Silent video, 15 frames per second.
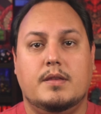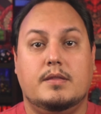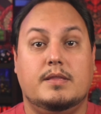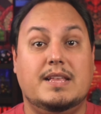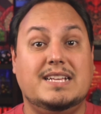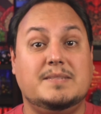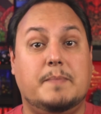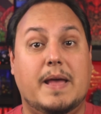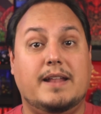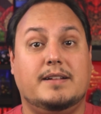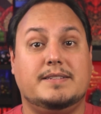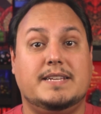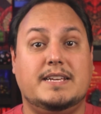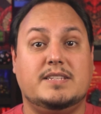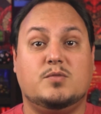These
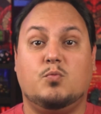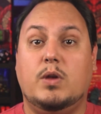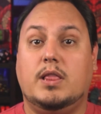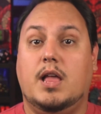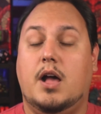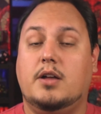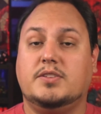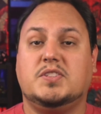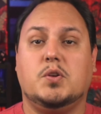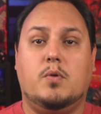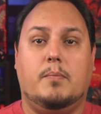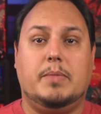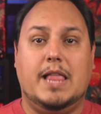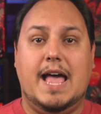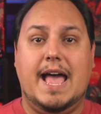penalties will also
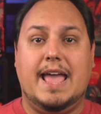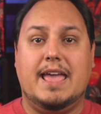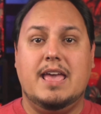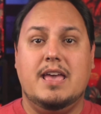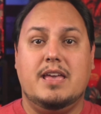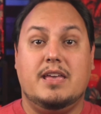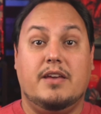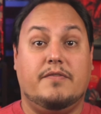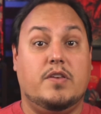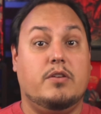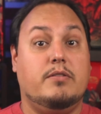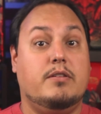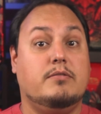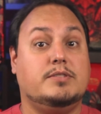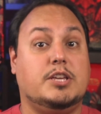apply if you
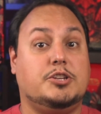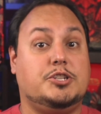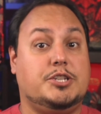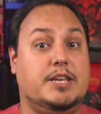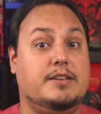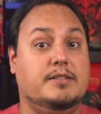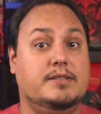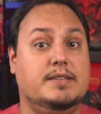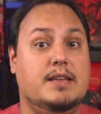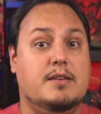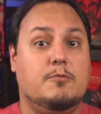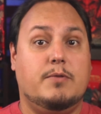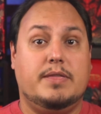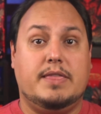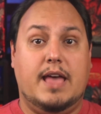use a shield
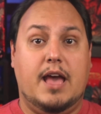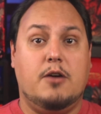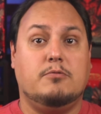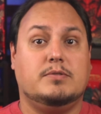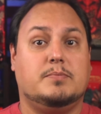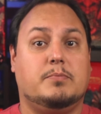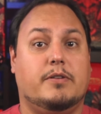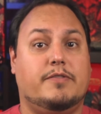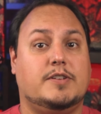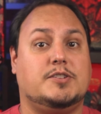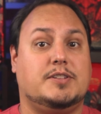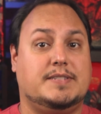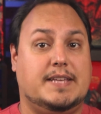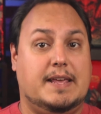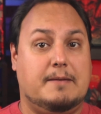without
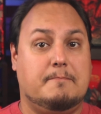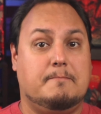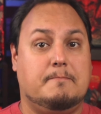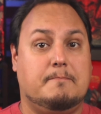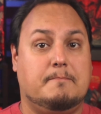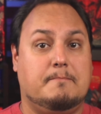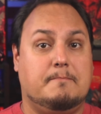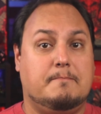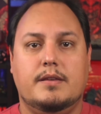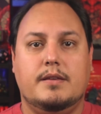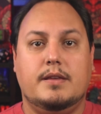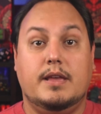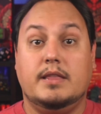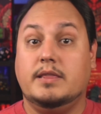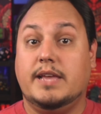proficiency.
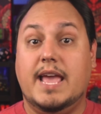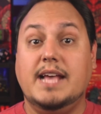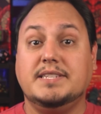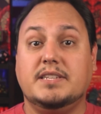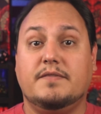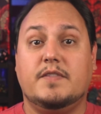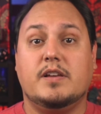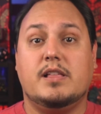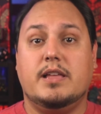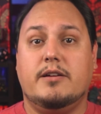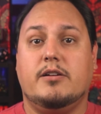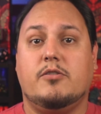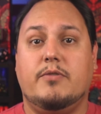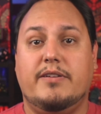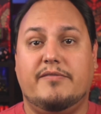In the case of the
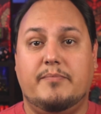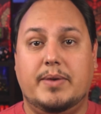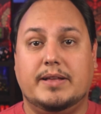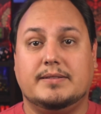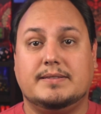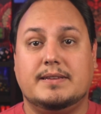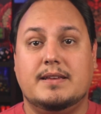cleric we've built,